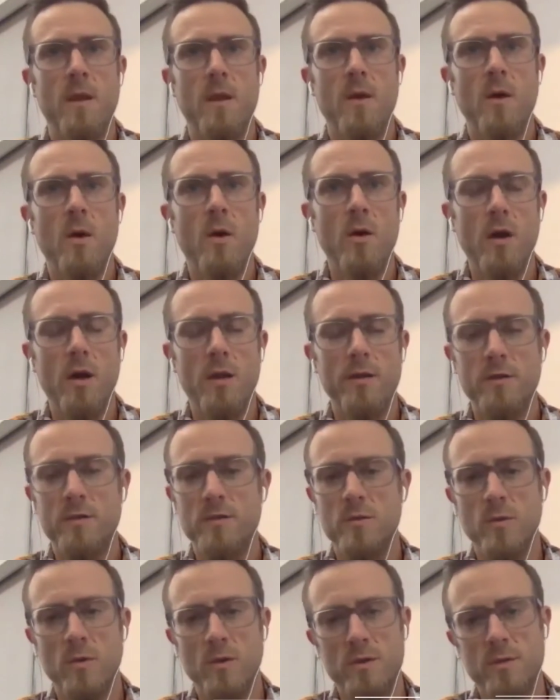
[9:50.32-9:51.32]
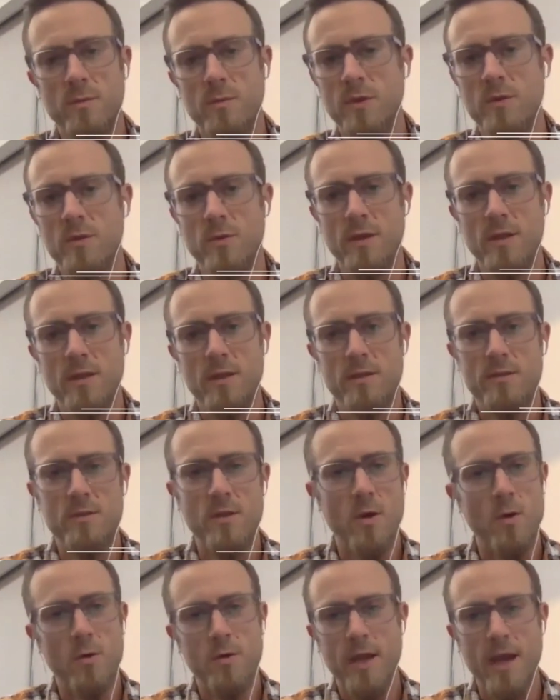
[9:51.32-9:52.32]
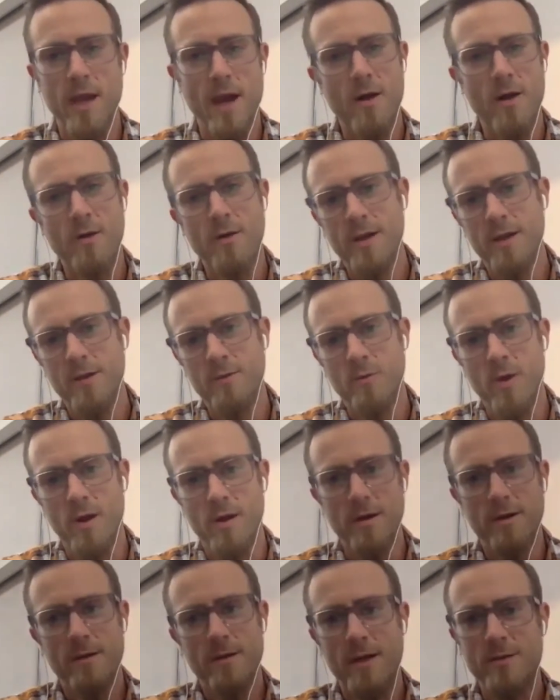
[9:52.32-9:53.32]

all underscores in between the so, cal, and runner.